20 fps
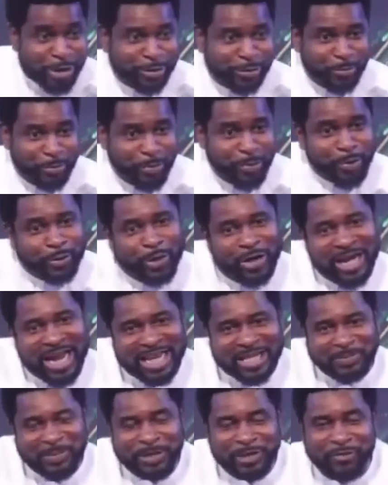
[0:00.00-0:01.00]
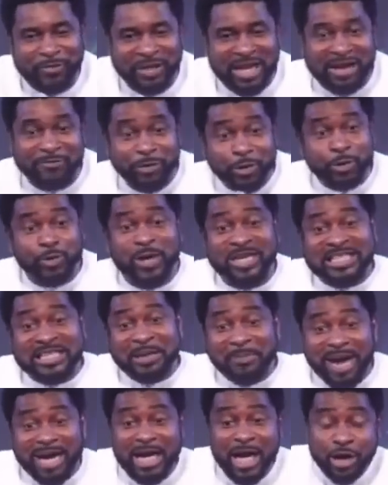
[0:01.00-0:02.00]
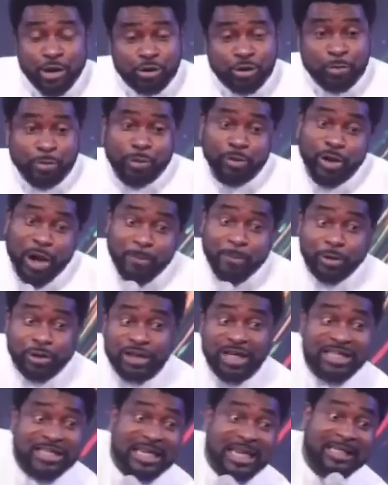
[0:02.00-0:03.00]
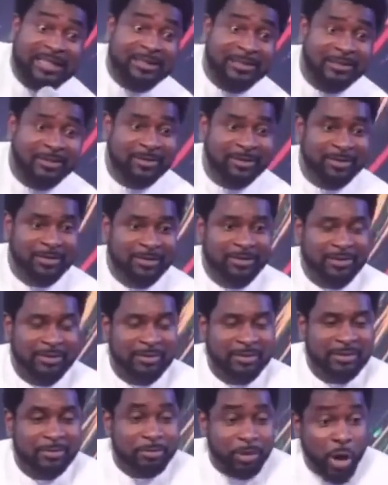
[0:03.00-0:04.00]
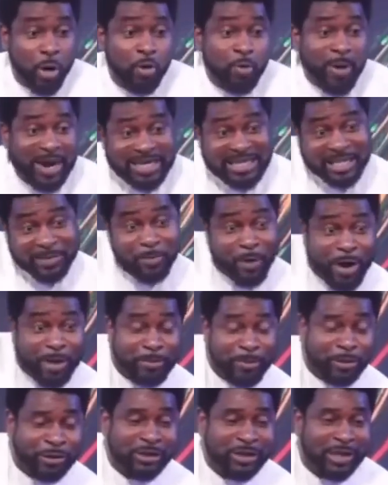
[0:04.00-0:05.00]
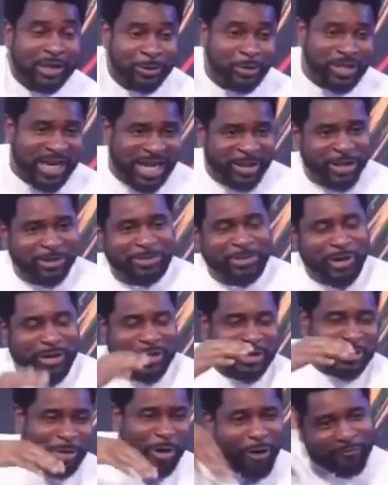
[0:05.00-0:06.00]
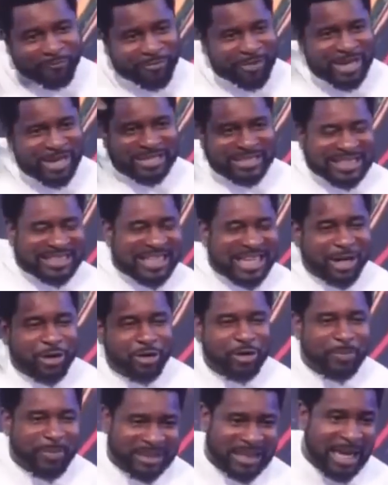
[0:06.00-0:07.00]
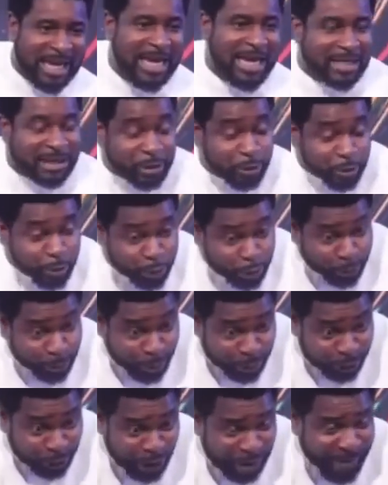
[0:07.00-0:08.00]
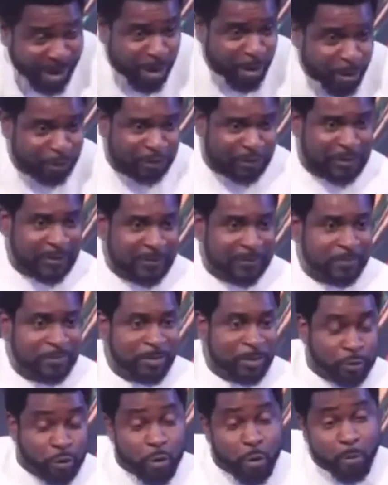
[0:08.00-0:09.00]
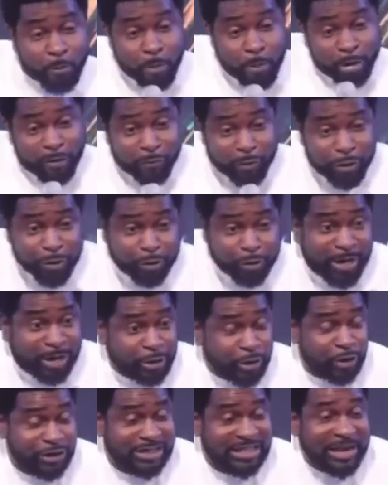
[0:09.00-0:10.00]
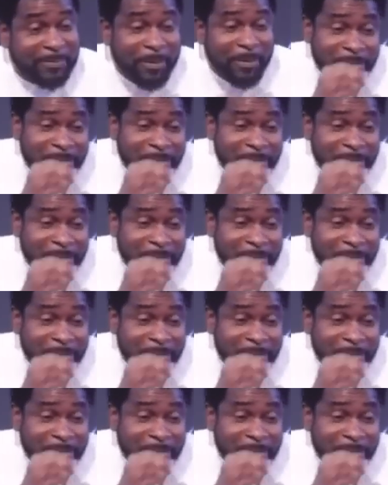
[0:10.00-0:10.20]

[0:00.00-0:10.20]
build other aspects of your life. You too, as a man, you need to build your emotional side. Because a woman is more emotional. So you can't just be talking of things that don't matter. She must talk about us. So both of you need to adjust. There must be